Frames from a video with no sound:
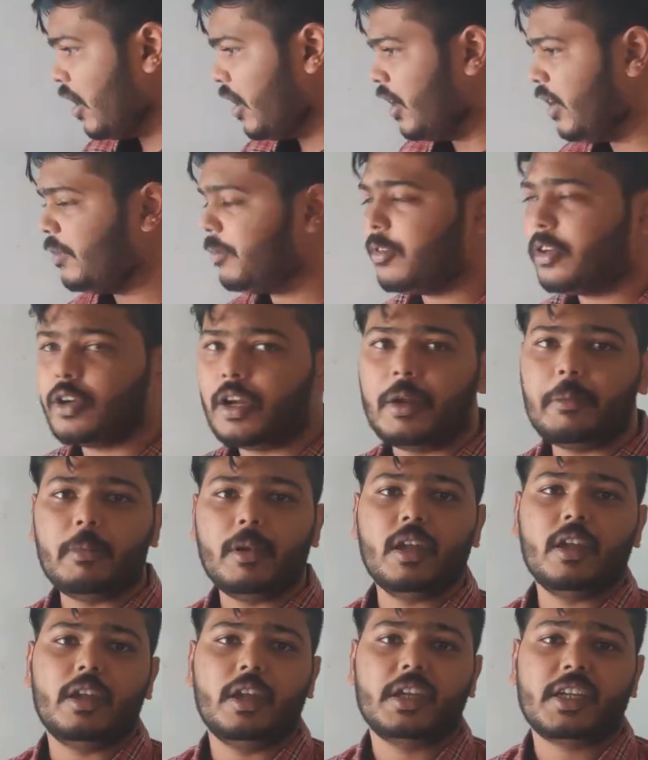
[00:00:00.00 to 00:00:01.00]
It
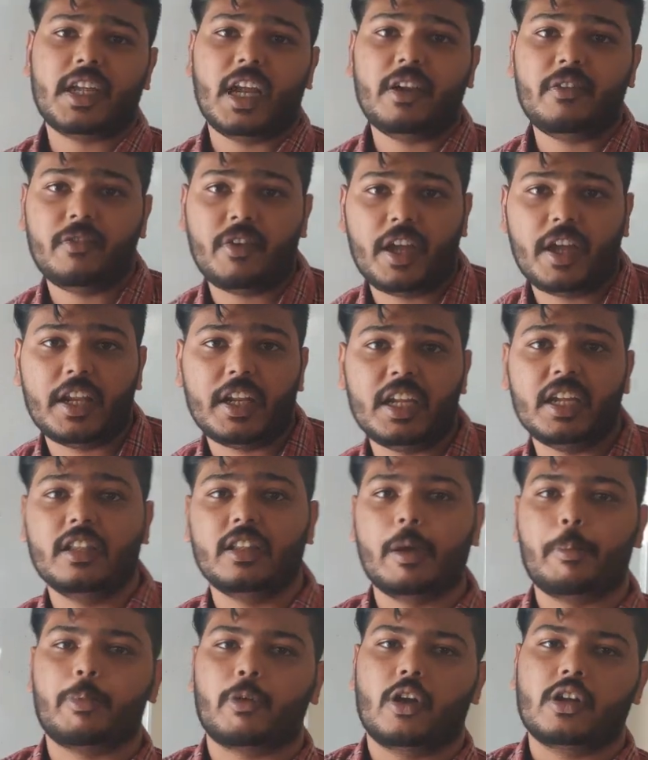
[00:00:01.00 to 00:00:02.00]
can vary
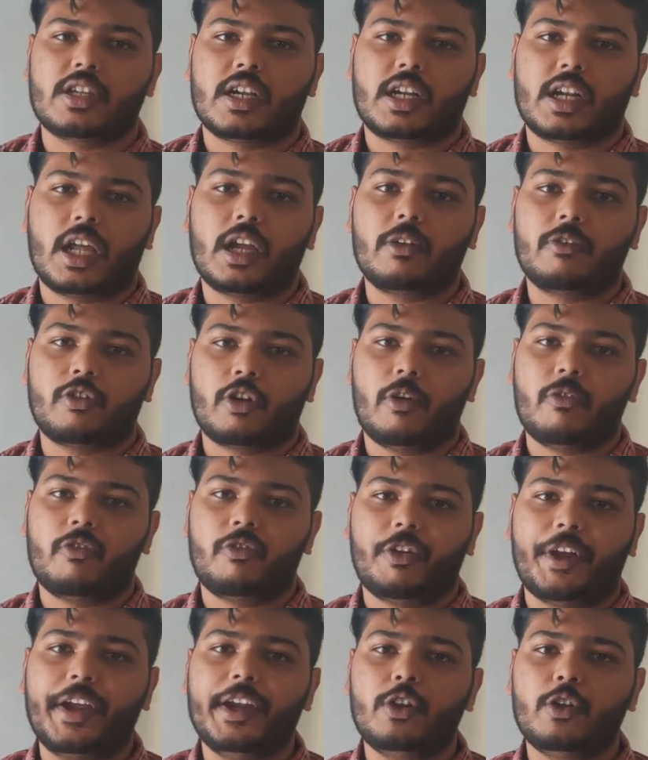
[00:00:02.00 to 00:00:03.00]
in the project, like from
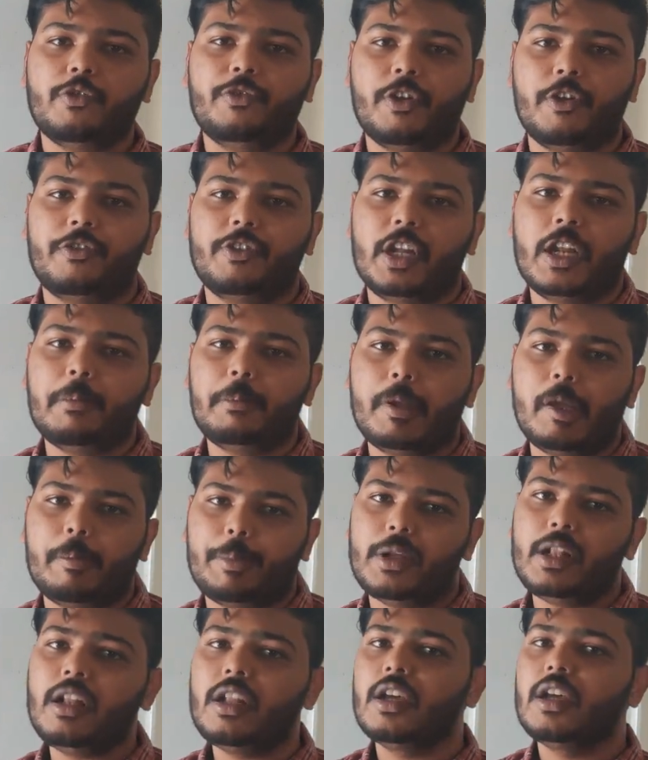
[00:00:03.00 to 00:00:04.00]
5 to 15
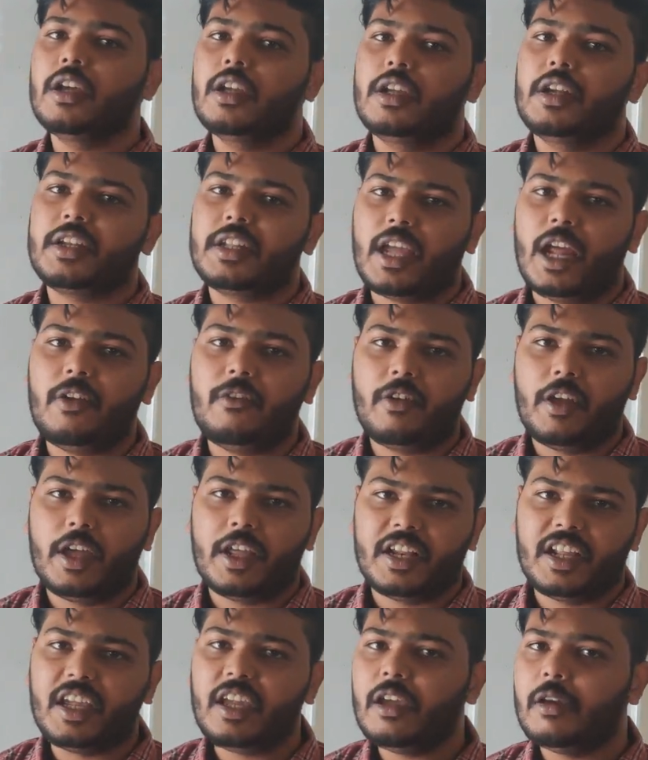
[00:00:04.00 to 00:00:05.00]
people. It can
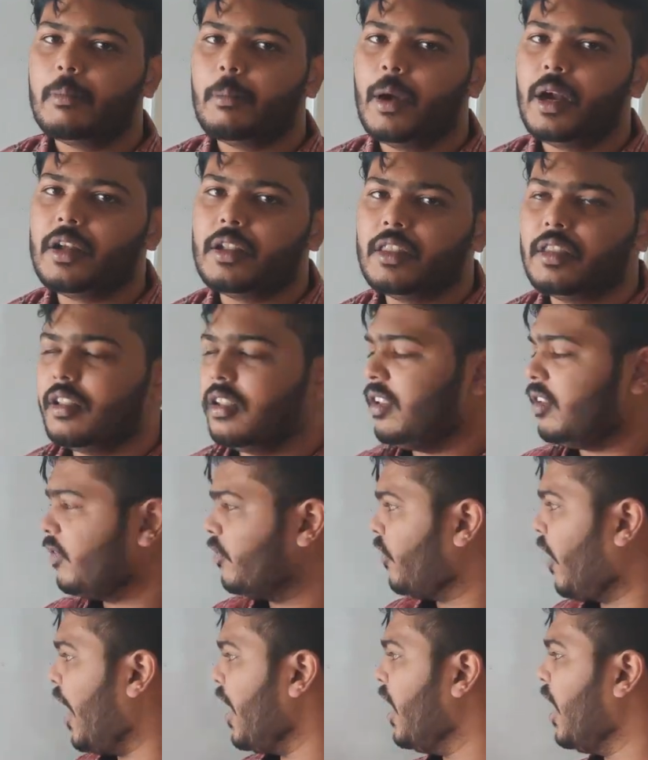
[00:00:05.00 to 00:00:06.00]
vary, but
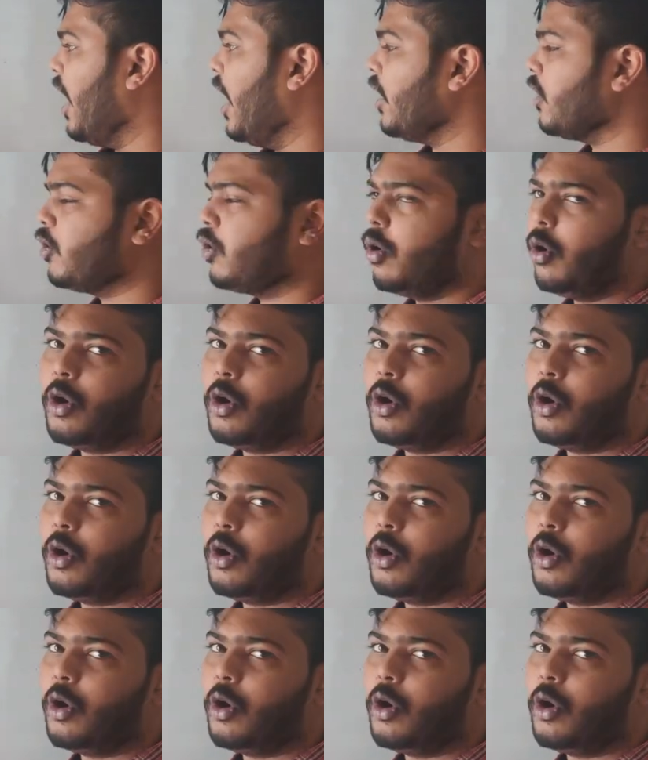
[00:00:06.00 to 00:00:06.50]
these 5 are